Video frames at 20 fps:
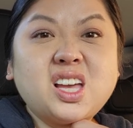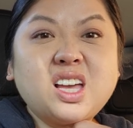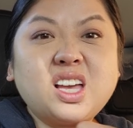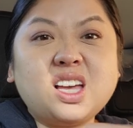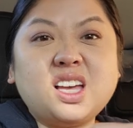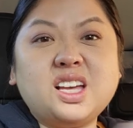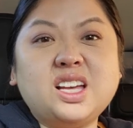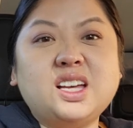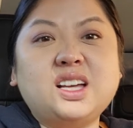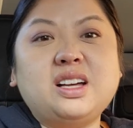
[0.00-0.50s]

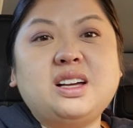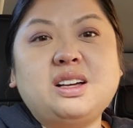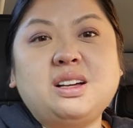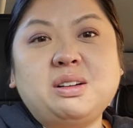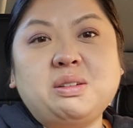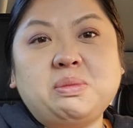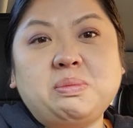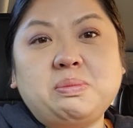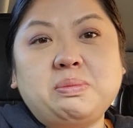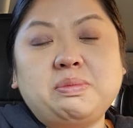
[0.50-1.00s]

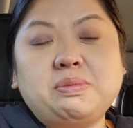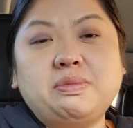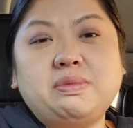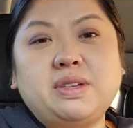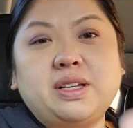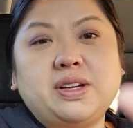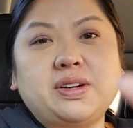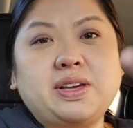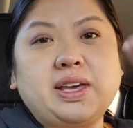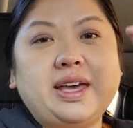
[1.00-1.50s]
um,
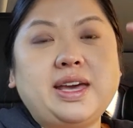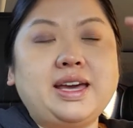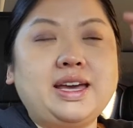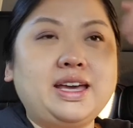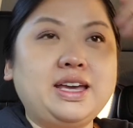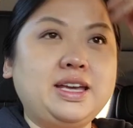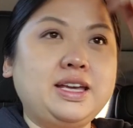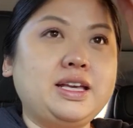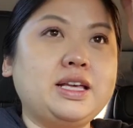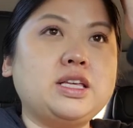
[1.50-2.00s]

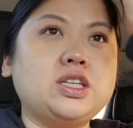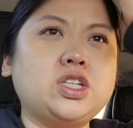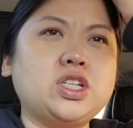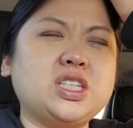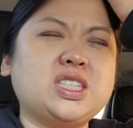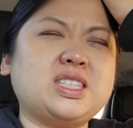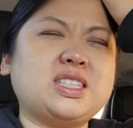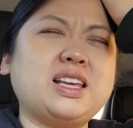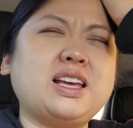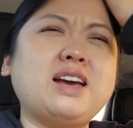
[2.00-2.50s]
okay. It
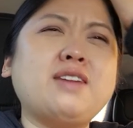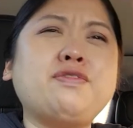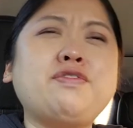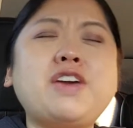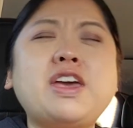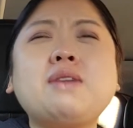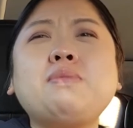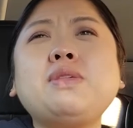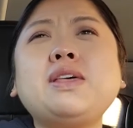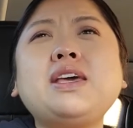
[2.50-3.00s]
just,
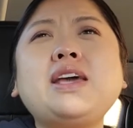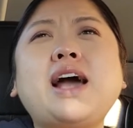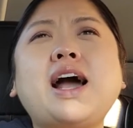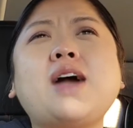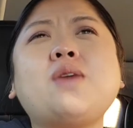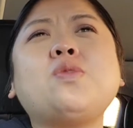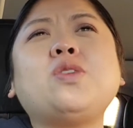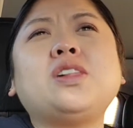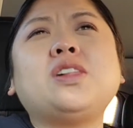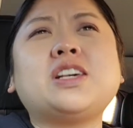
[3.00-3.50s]
family,
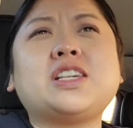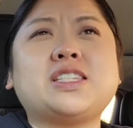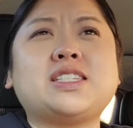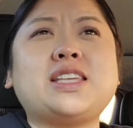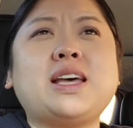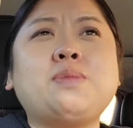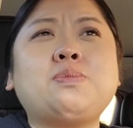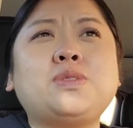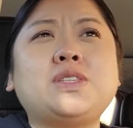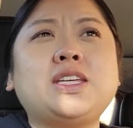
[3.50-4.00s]
I will
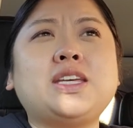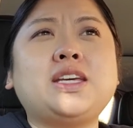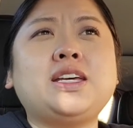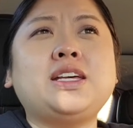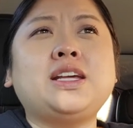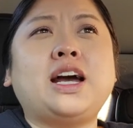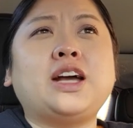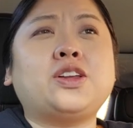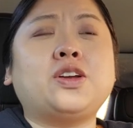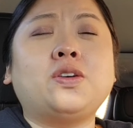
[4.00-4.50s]
accept
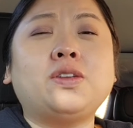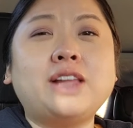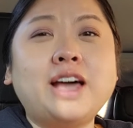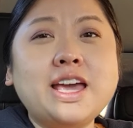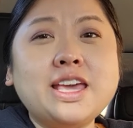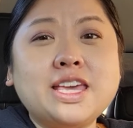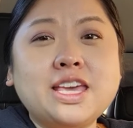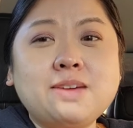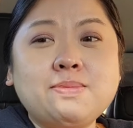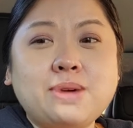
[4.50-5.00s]
it. I don't
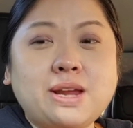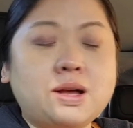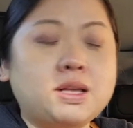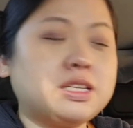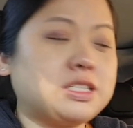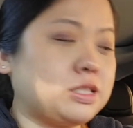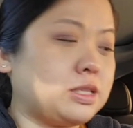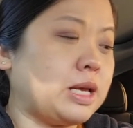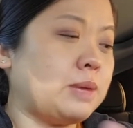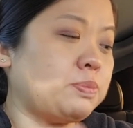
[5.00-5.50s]
like it, but I'll
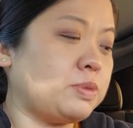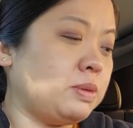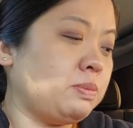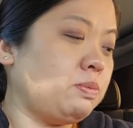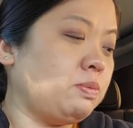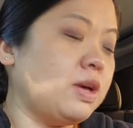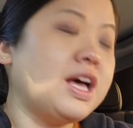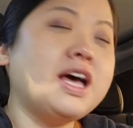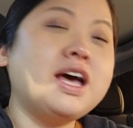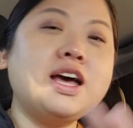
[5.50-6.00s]
accept
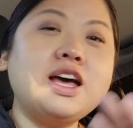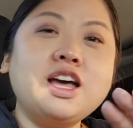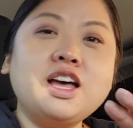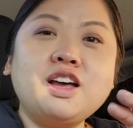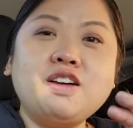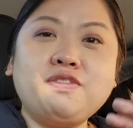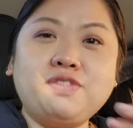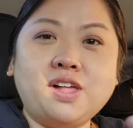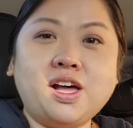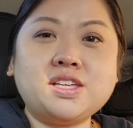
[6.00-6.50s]
them
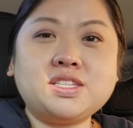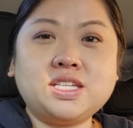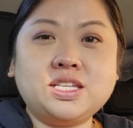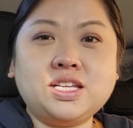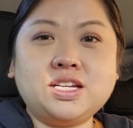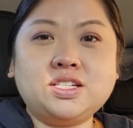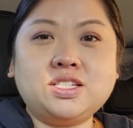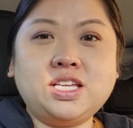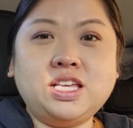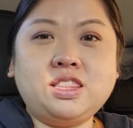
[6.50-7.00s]
flossing
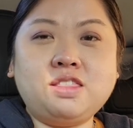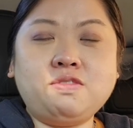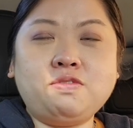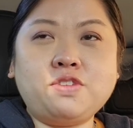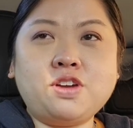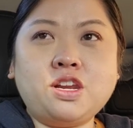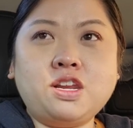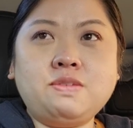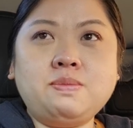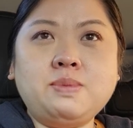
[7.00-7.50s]
their teeth in
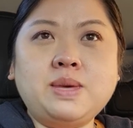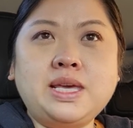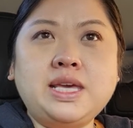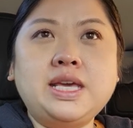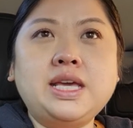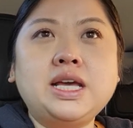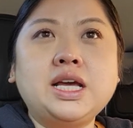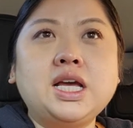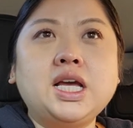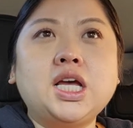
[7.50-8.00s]
front of
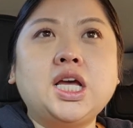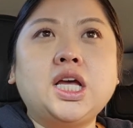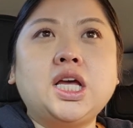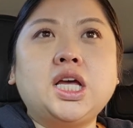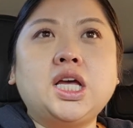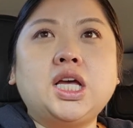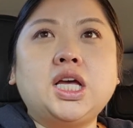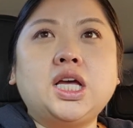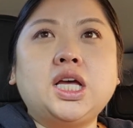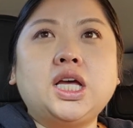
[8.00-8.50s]
me
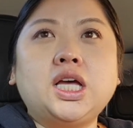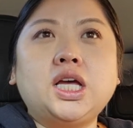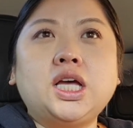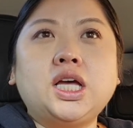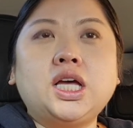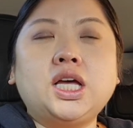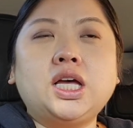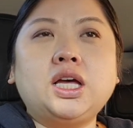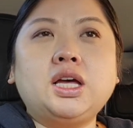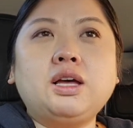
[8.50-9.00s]

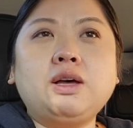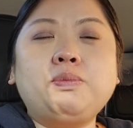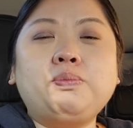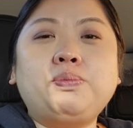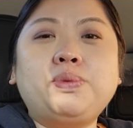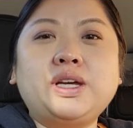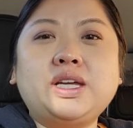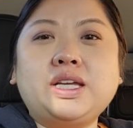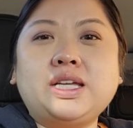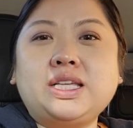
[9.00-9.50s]

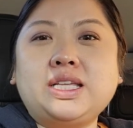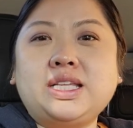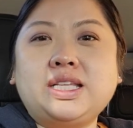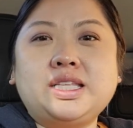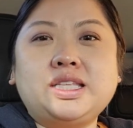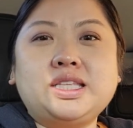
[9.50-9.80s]
but